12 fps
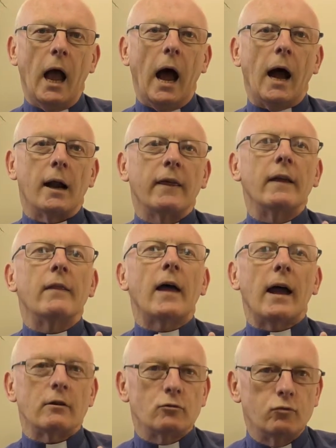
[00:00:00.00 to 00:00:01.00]
And I think
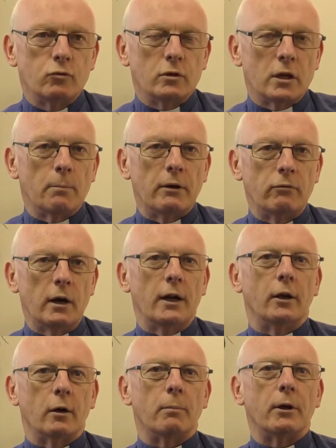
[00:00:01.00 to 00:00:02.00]
that can be
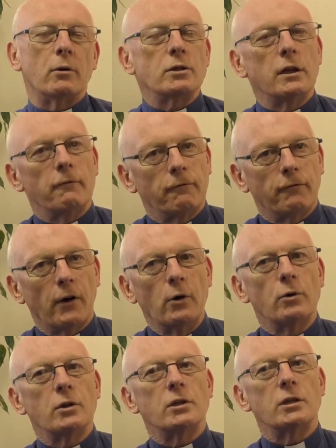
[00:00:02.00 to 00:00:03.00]
really good because it
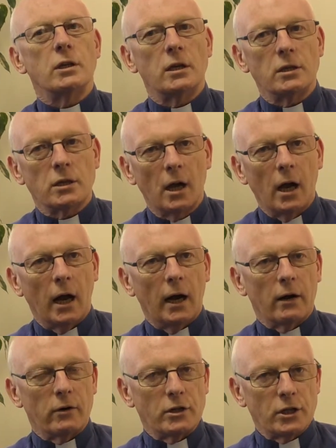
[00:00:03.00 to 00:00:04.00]
focuses
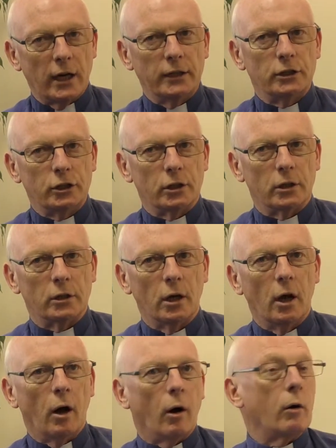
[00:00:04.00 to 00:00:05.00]
our attention
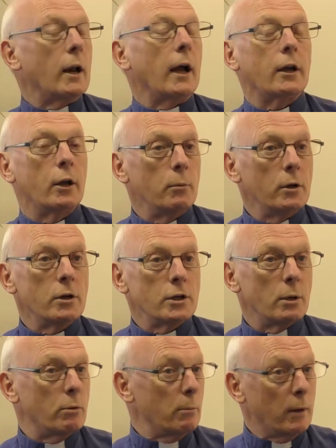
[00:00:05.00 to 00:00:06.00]
on our
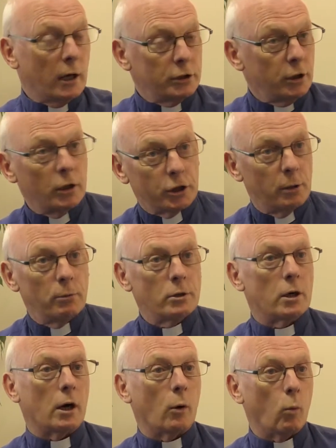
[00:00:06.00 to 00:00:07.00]
community, whether it be our church
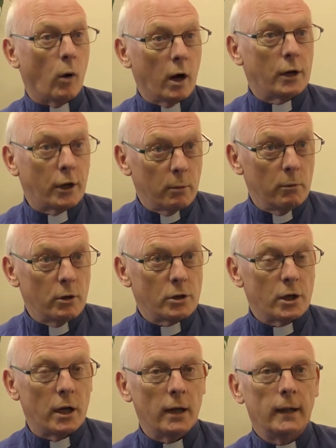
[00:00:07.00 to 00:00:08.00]
community or our wider
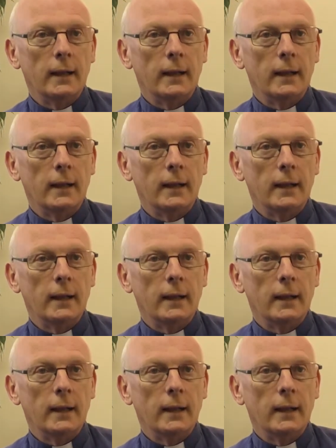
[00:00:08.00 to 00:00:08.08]
community.